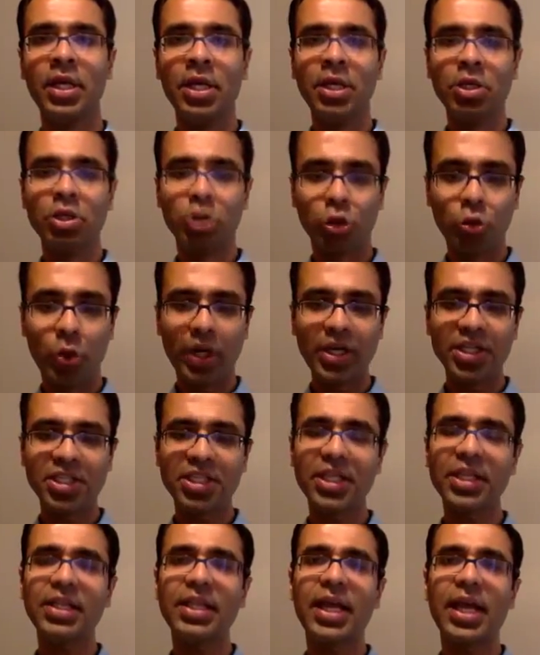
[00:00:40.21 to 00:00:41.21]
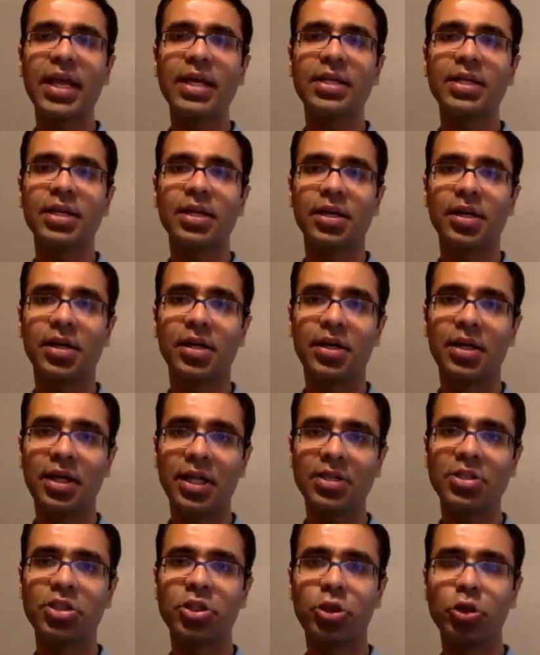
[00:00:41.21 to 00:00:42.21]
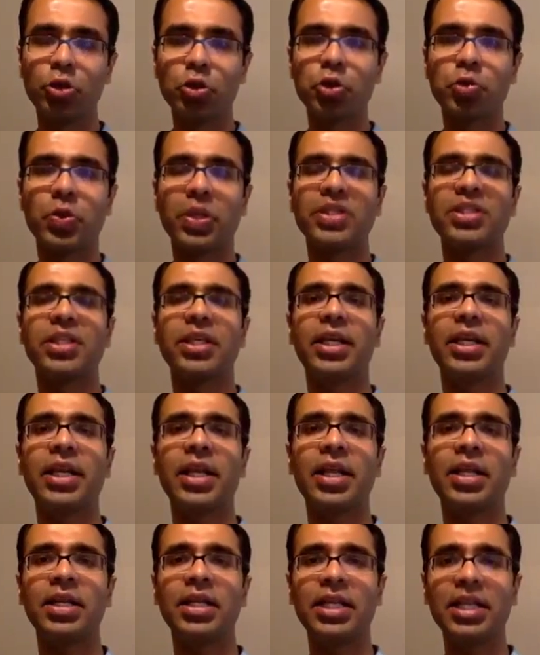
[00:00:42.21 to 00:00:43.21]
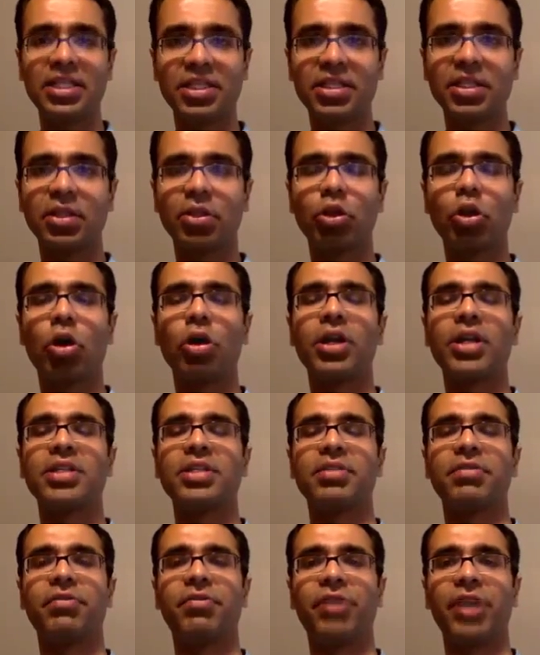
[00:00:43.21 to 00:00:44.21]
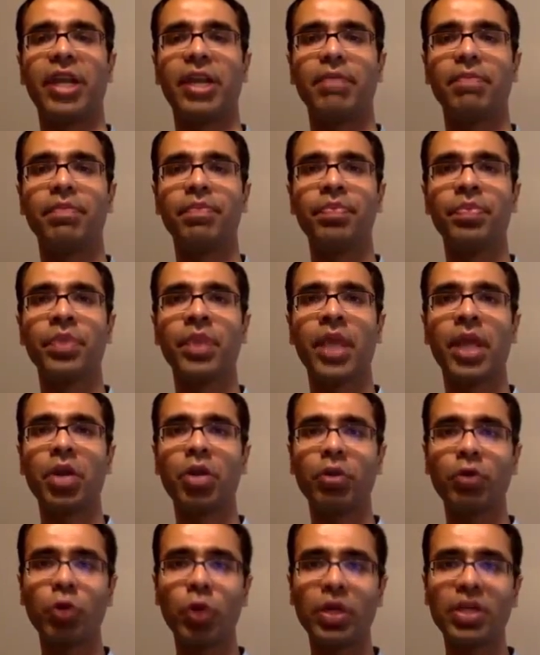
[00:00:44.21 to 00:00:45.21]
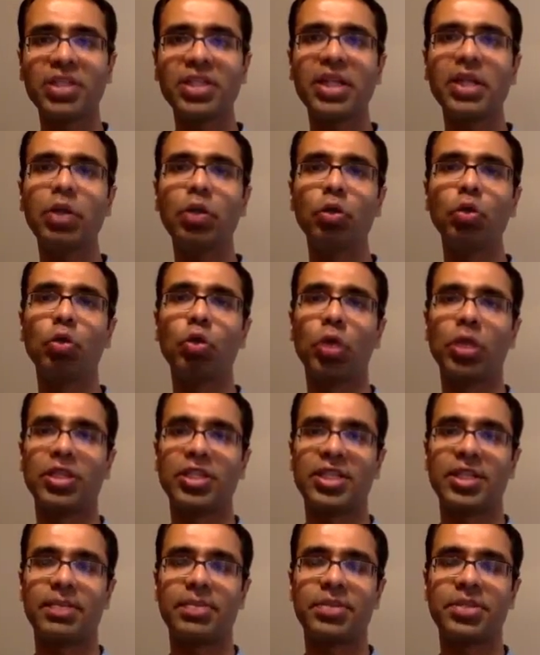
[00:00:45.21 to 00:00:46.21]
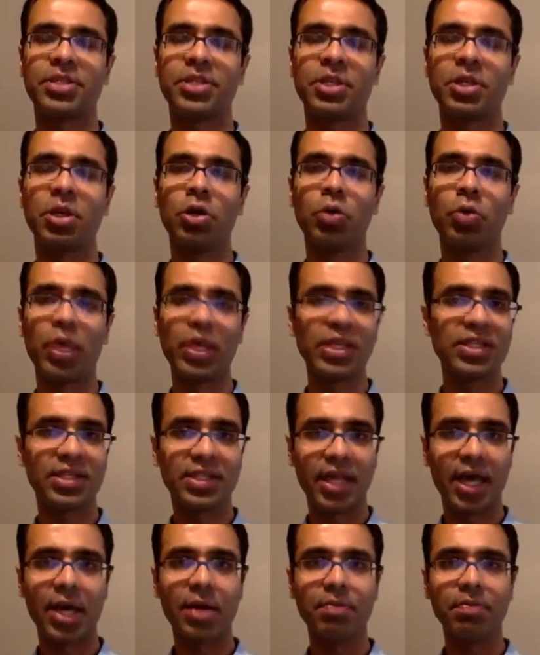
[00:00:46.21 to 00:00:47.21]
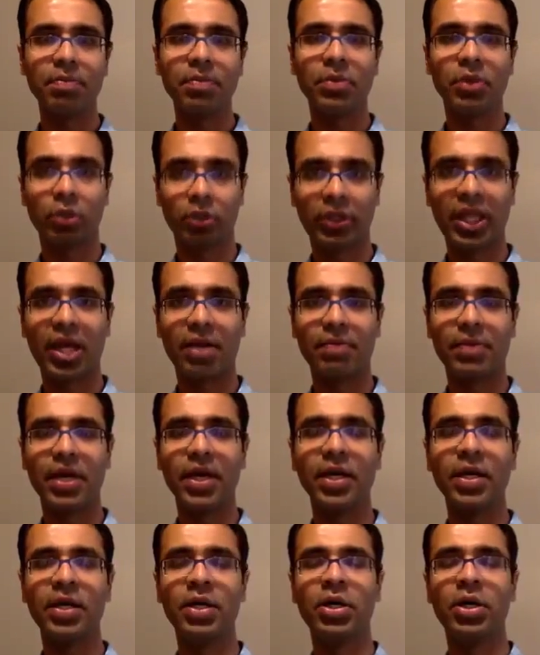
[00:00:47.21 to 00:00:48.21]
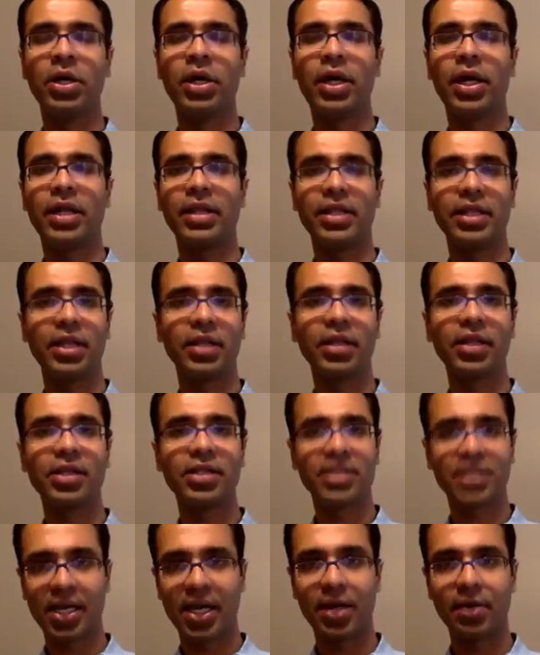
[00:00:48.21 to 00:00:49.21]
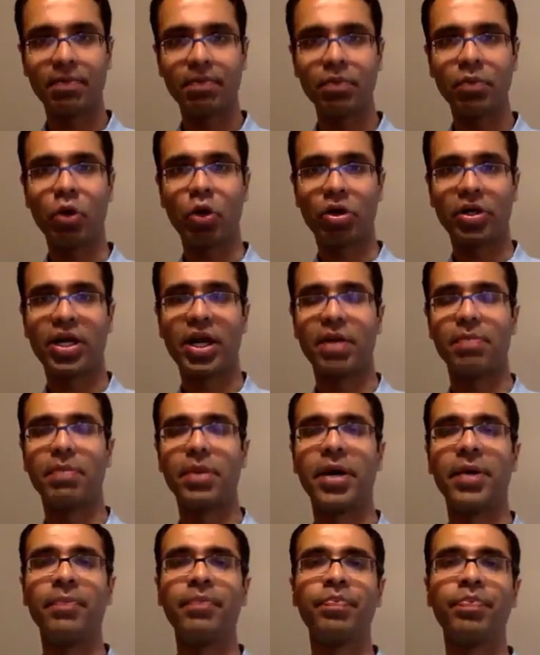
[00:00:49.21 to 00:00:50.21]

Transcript: So to understand that, let's use once again an Eastern thought as a frame. And you have to understand two concepts. One is dharma, and the other is karma or karma.